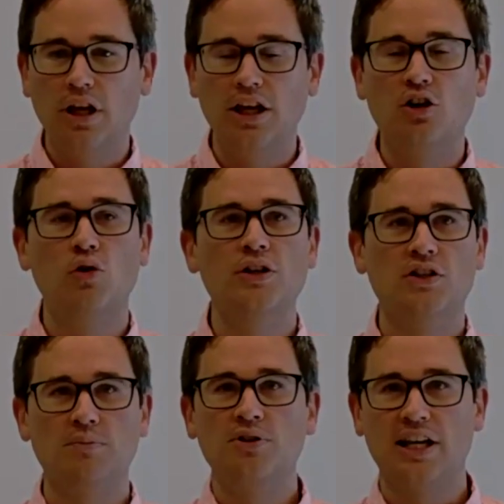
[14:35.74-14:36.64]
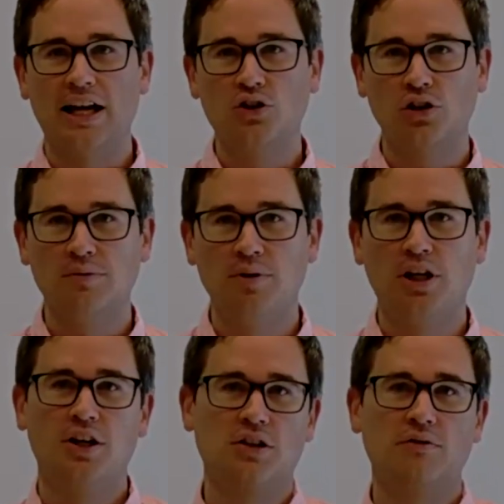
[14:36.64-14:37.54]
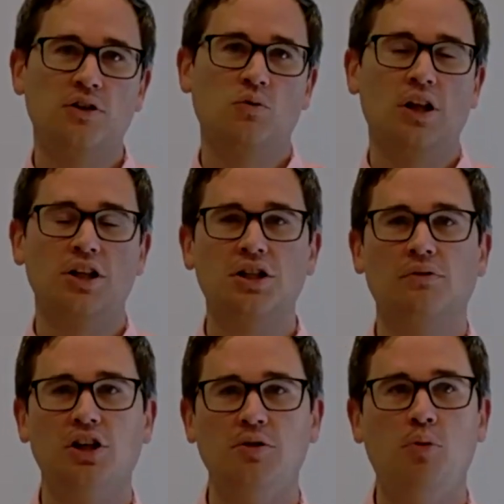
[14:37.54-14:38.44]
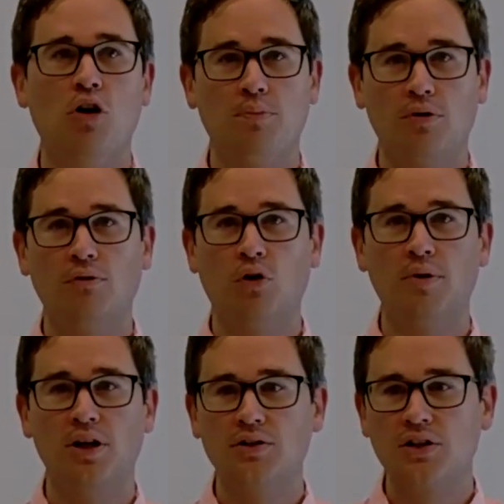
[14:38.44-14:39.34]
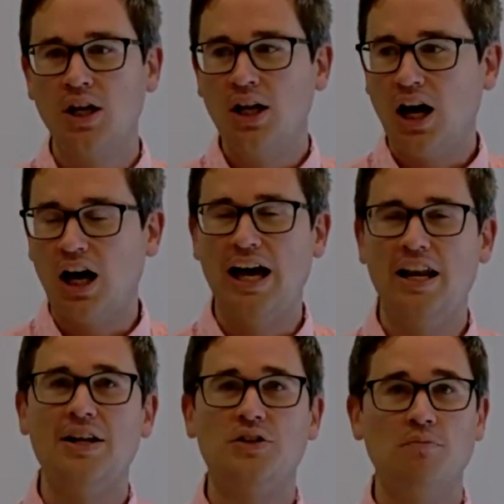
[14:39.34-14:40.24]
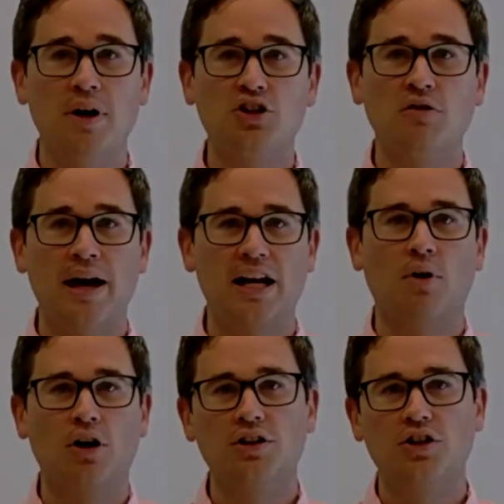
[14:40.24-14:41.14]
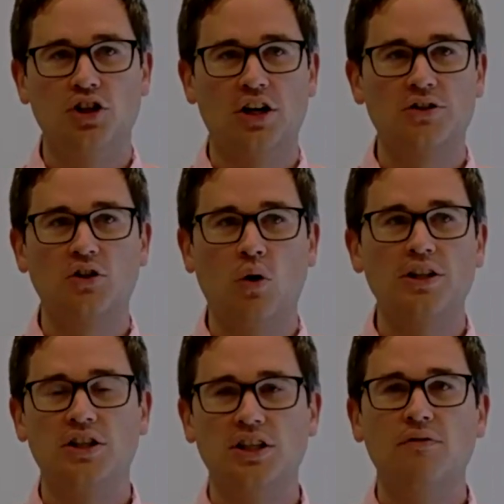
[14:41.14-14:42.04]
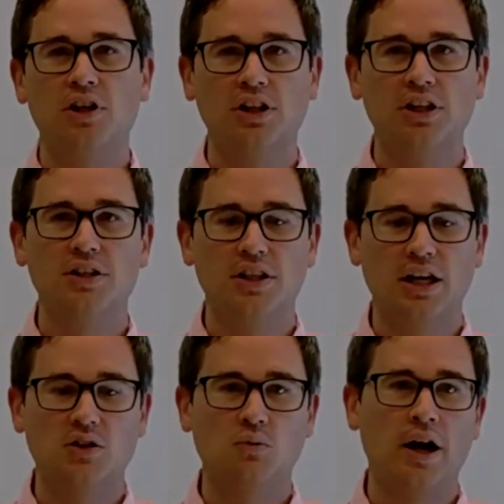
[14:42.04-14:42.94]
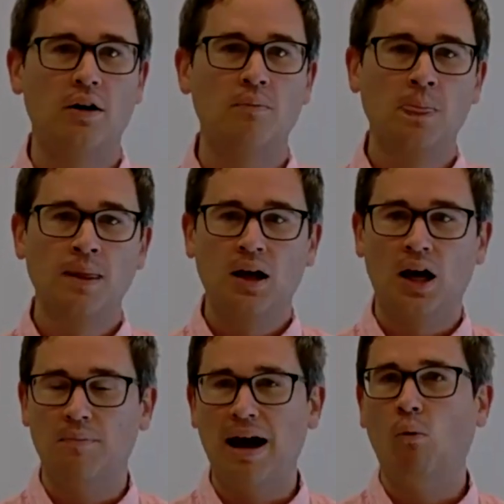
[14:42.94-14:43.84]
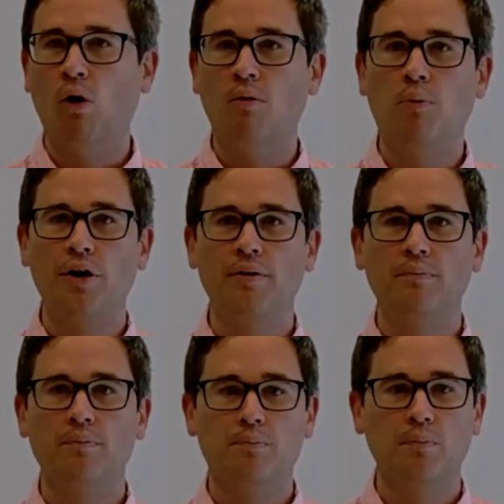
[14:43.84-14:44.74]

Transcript: increased substantially because of his relatively poor performance. And as you mentioned, betting markets adjusted quite significantly to this, where at one point,